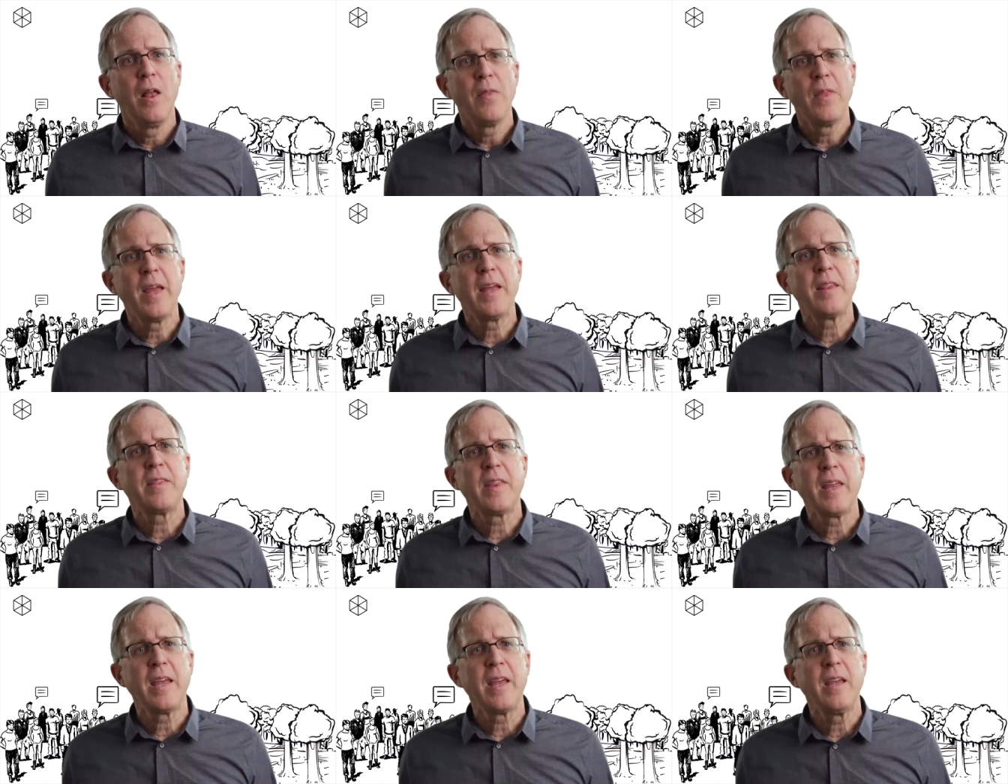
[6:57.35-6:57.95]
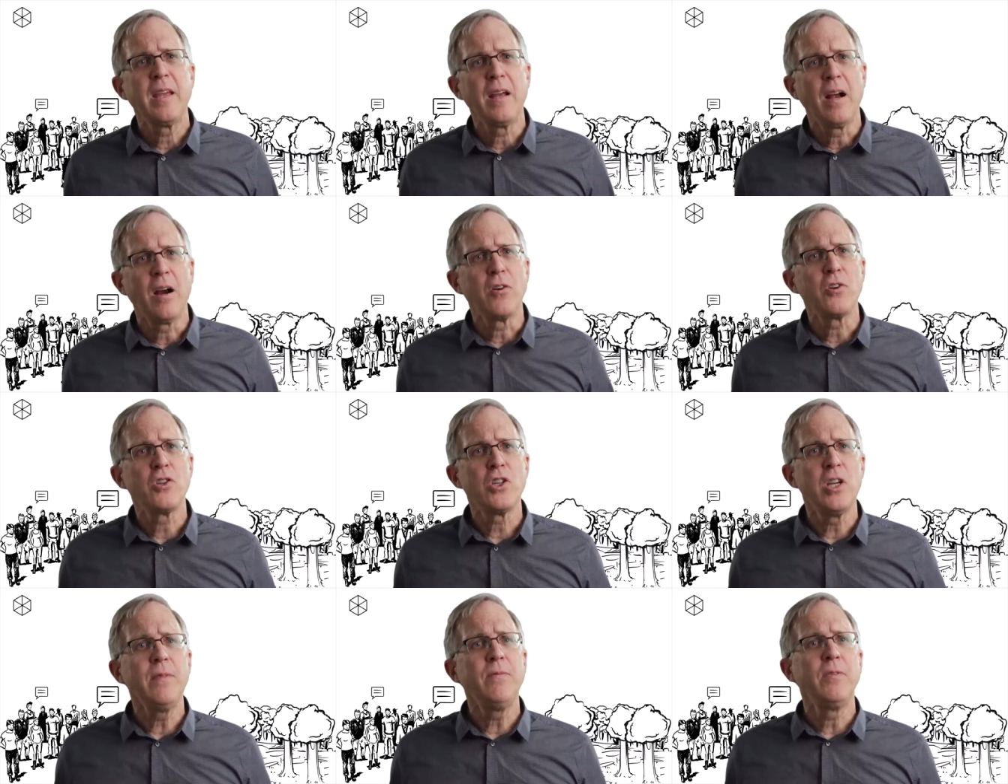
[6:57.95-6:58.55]
that they are
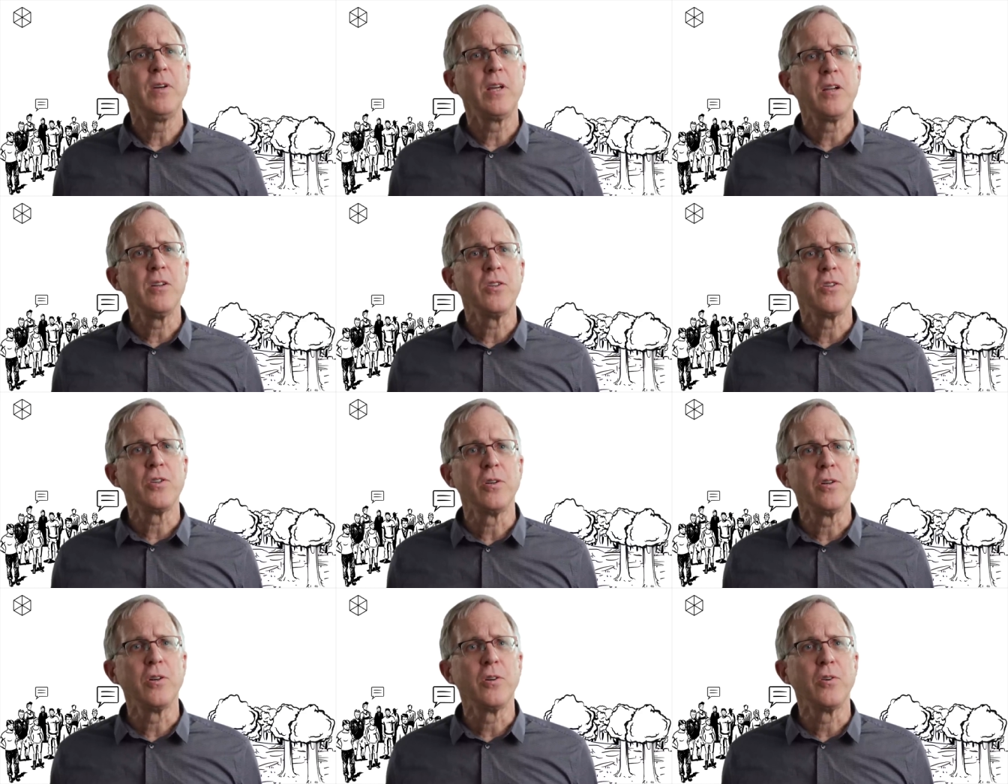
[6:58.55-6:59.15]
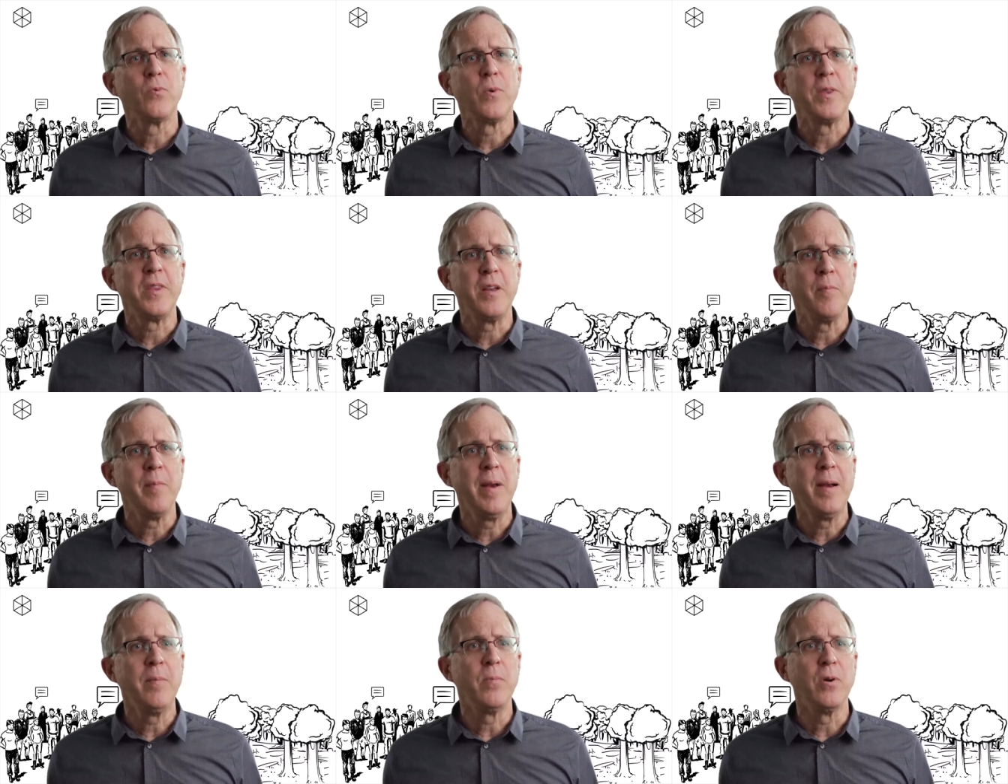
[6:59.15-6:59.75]
chiefly concerned with their
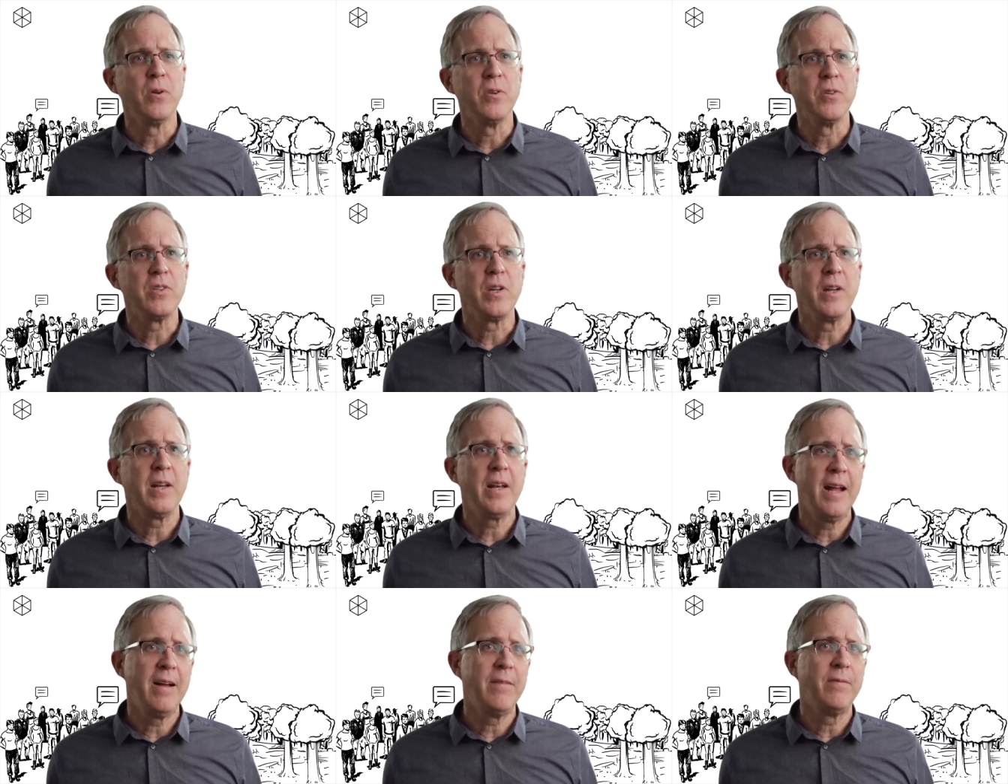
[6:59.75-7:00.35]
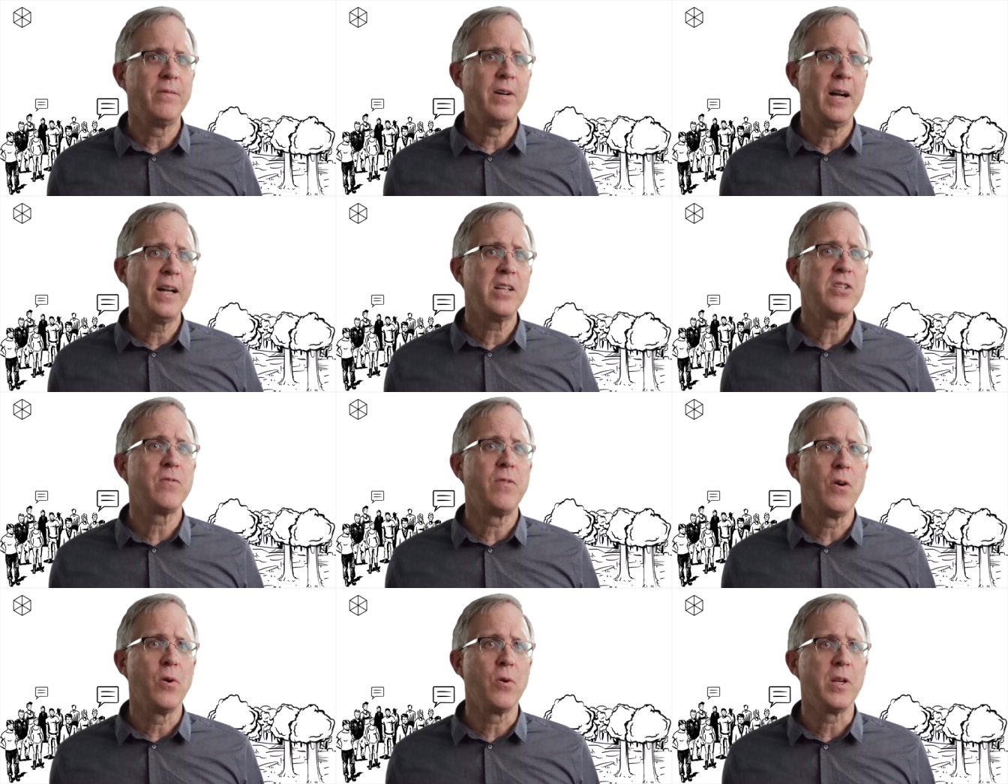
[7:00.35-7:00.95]
members and have
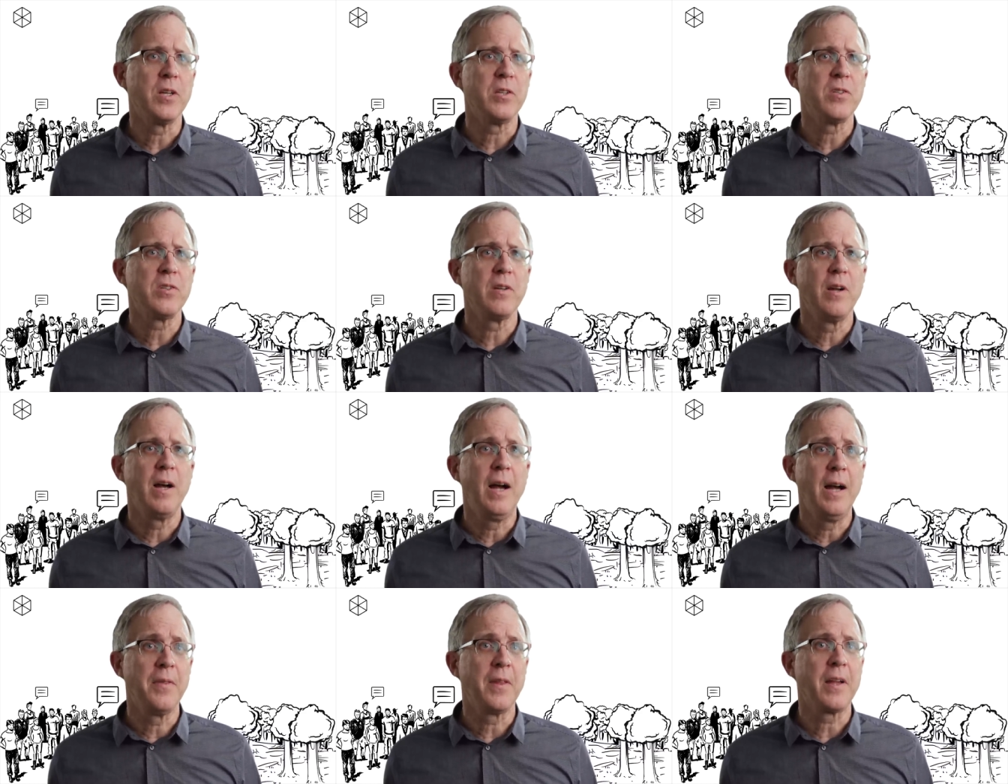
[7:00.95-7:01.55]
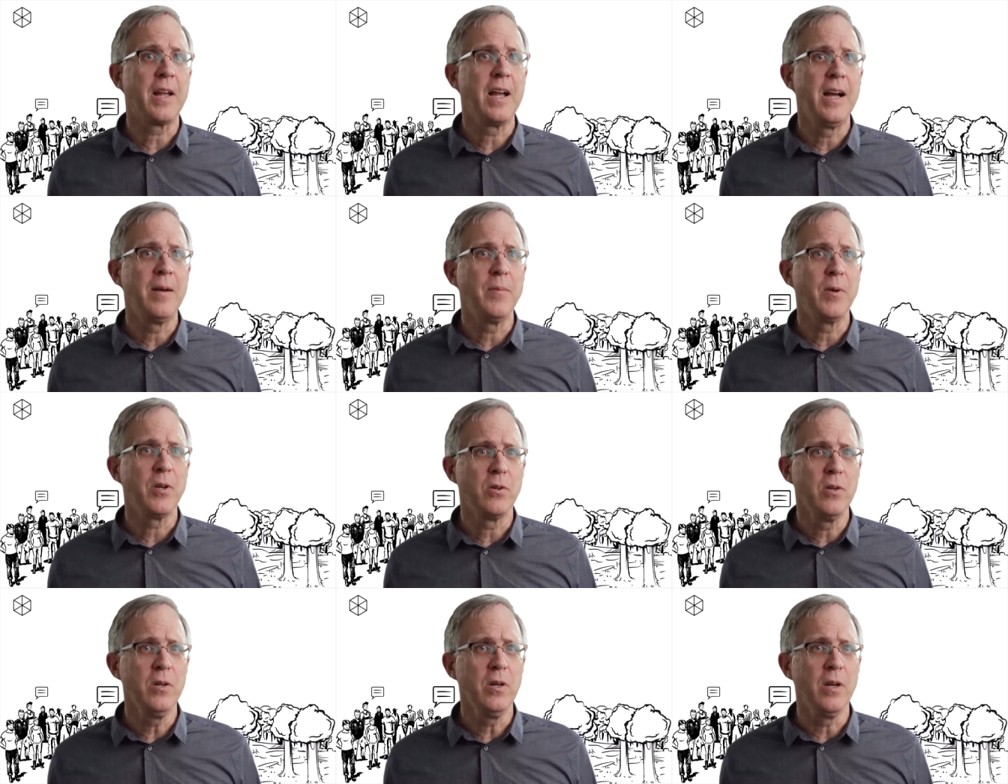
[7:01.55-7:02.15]
less focus on the
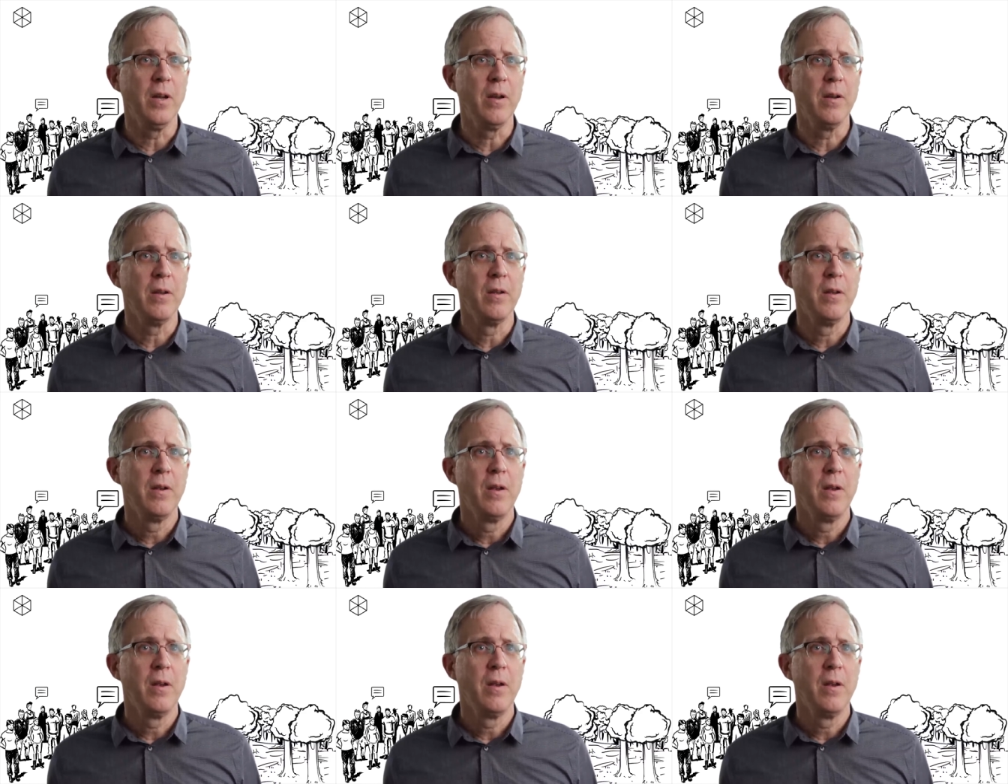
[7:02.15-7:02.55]
common good.